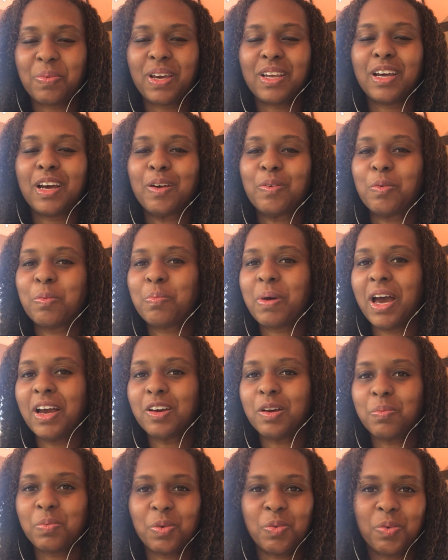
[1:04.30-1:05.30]
and I will
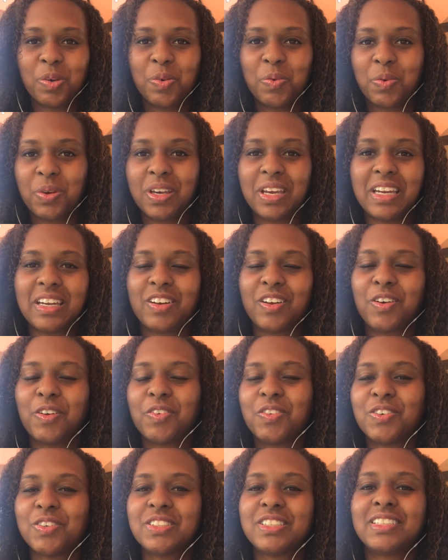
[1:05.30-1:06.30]
back up and reread and all
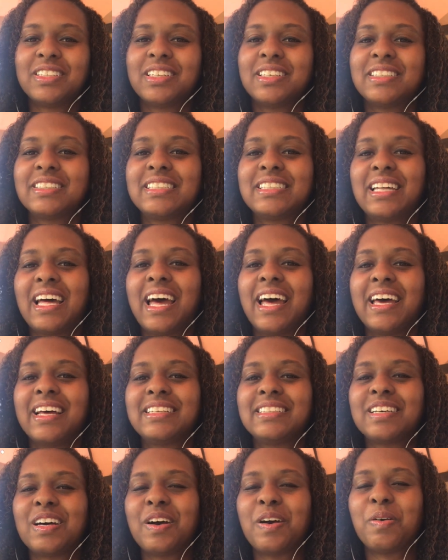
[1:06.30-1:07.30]
of those things that
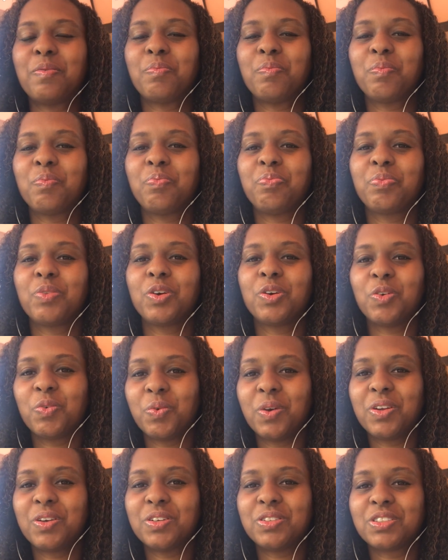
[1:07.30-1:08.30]
good
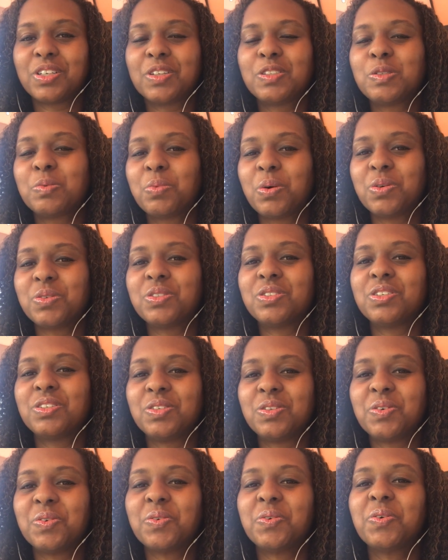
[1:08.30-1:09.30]
readers are supposed to
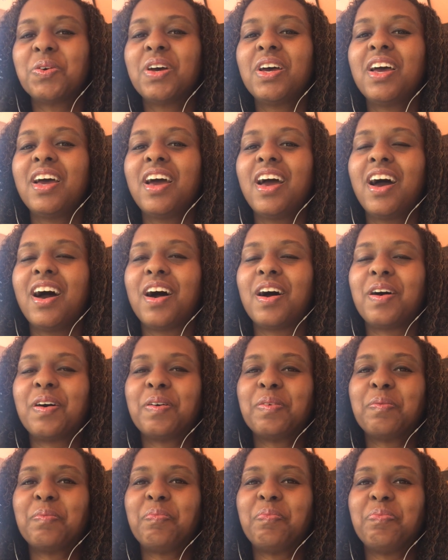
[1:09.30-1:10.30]
do.
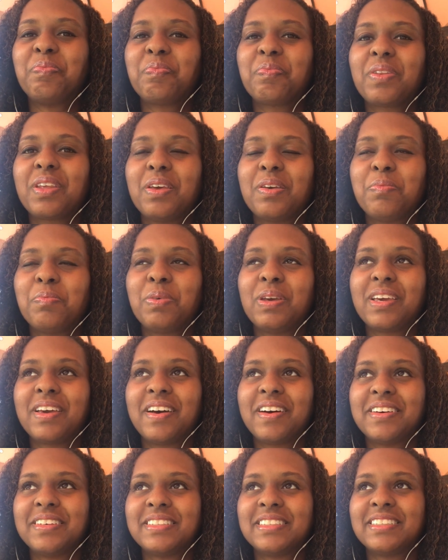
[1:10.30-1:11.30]

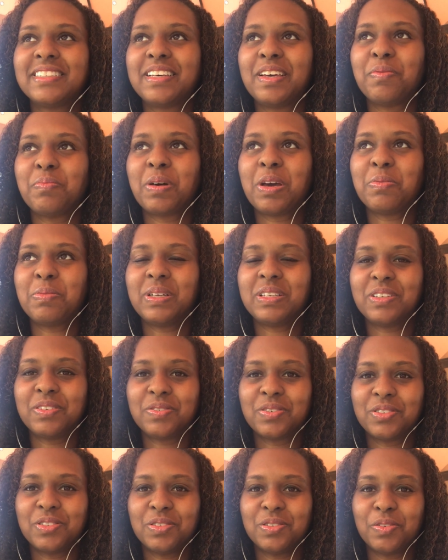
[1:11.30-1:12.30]
Because it might be
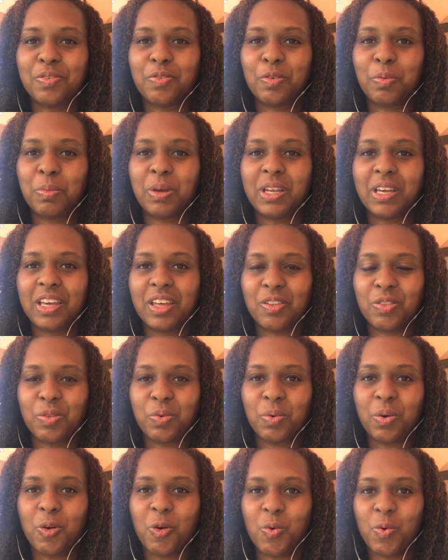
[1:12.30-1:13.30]
difficult for me to get
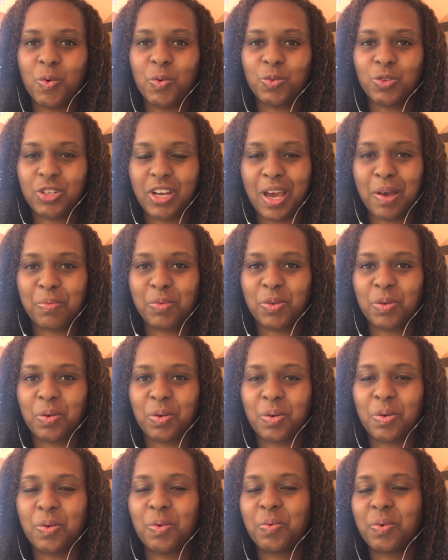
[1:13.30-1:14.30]
through a whole
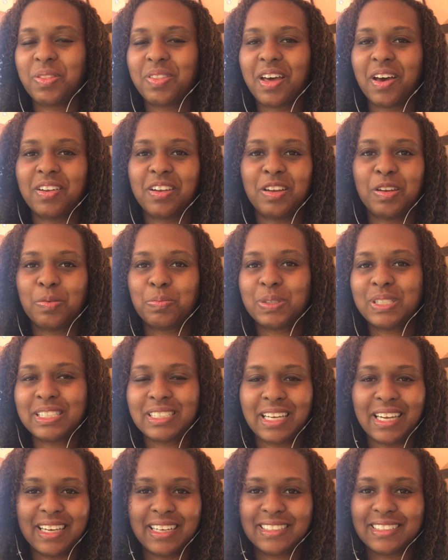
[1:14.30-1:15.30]
chapter without any
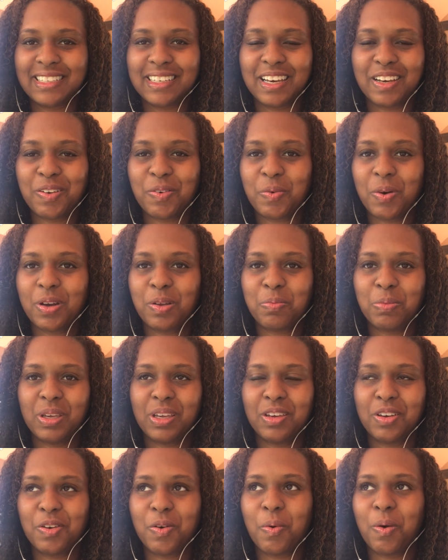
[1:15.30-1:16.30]
mistakes, and I don't want to
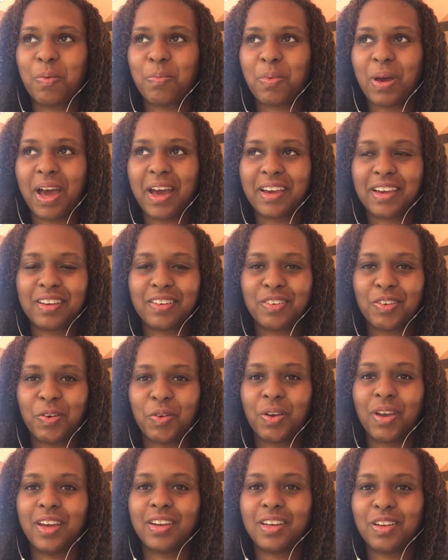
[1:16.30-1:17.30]
be going back and
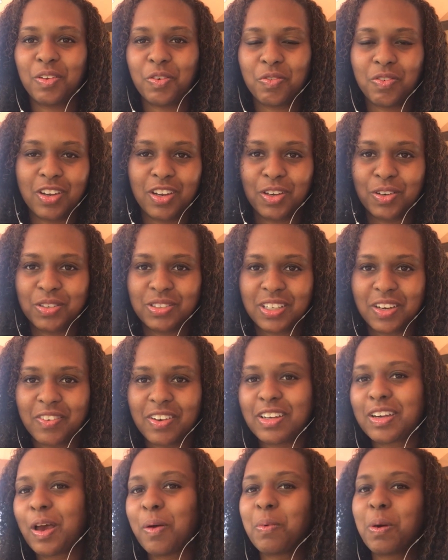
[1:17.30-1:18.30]
creating new videos
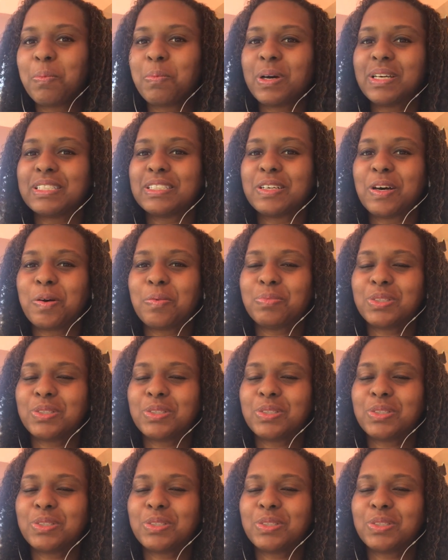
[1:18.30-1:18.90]
every time I mess up.